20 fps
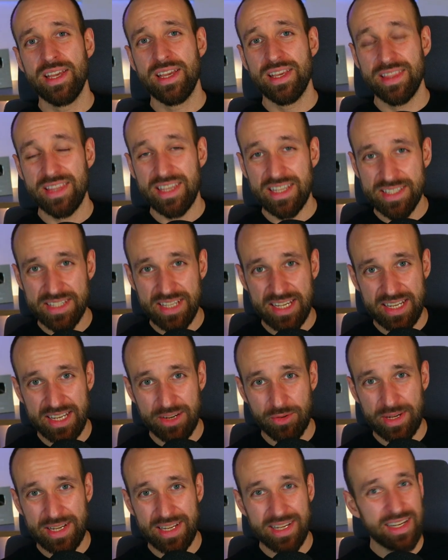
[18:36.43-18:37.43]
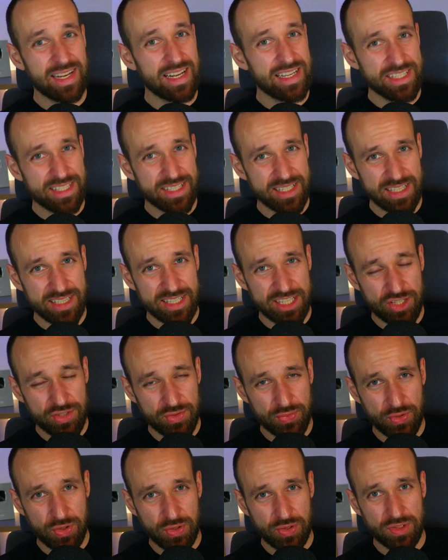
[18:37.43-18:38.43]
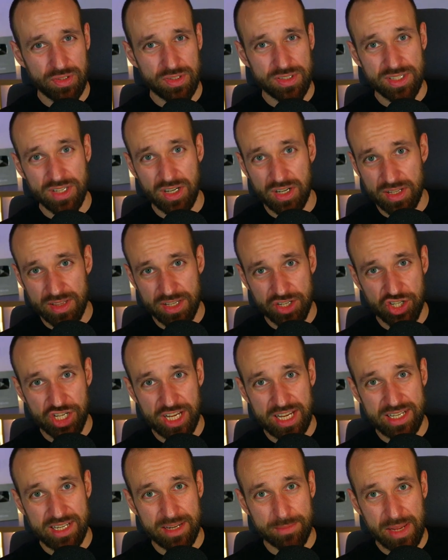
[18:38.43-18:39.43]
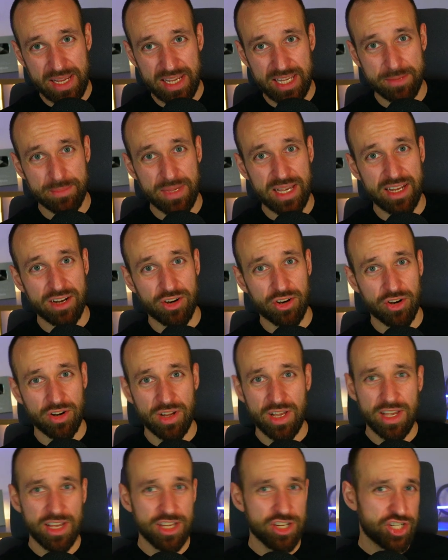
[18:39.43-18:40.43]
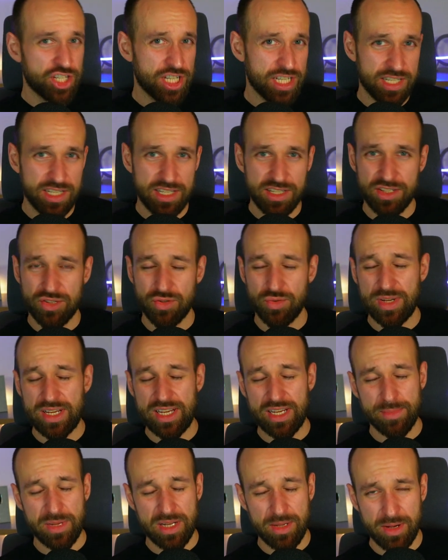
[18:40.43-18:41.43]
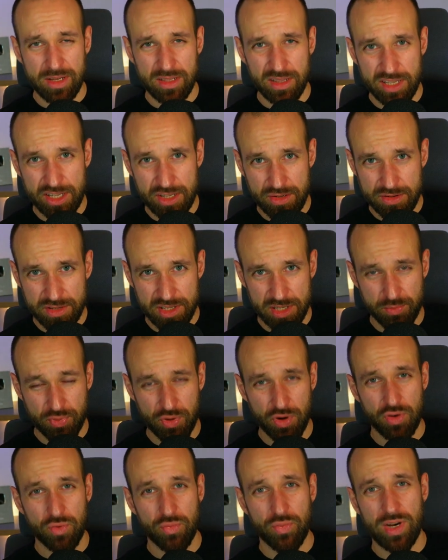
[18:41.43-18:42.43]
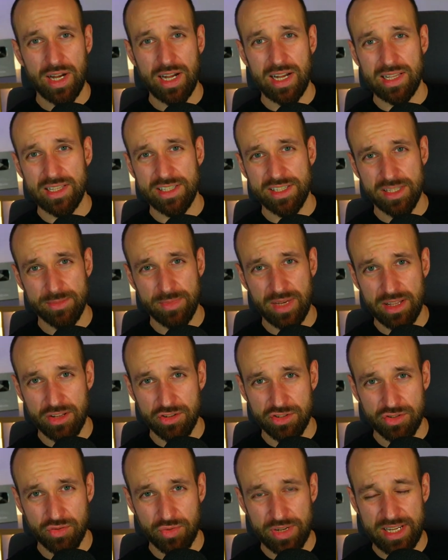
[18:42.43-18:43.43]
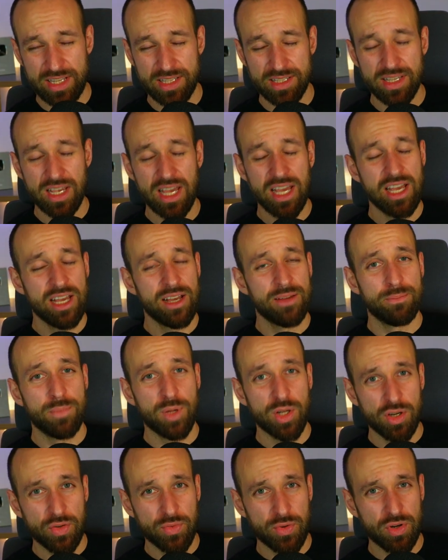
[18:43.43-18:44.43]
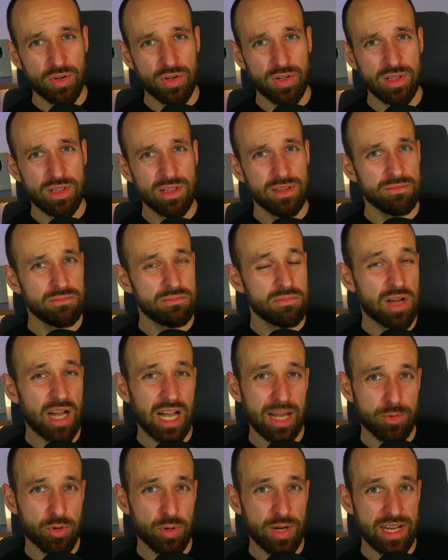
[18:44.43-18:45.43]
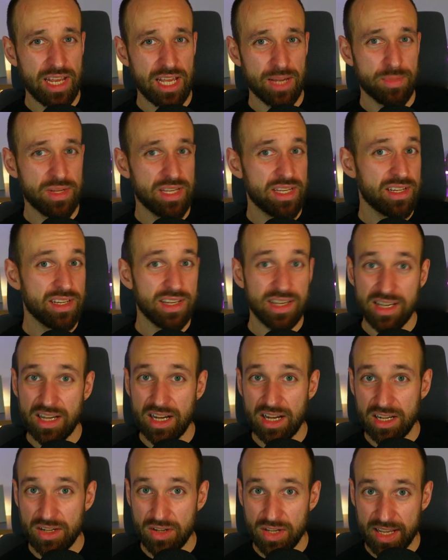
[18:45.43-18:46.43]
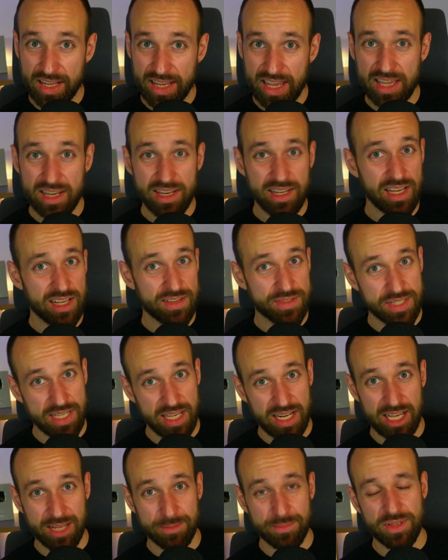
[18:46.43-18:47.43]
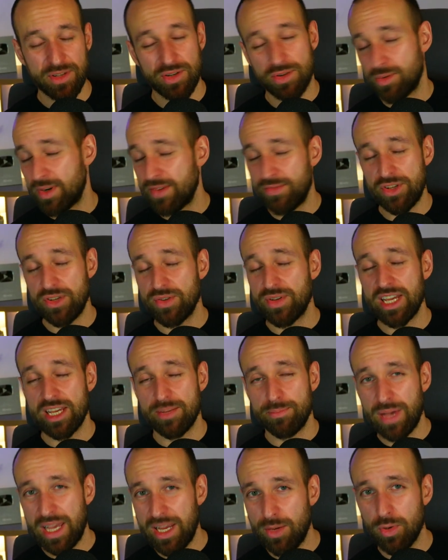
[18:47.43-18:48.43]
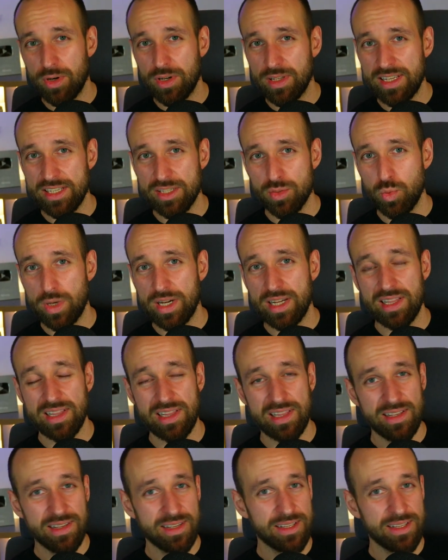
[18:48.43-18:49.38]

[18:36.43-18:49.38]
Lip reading: The inside area, I still need to focus on the chat and make it better, chat history, a bit about the user profile and some other screens. But overall, I'm quite happy. Again, I've set up the RevenueCat Paywall as well.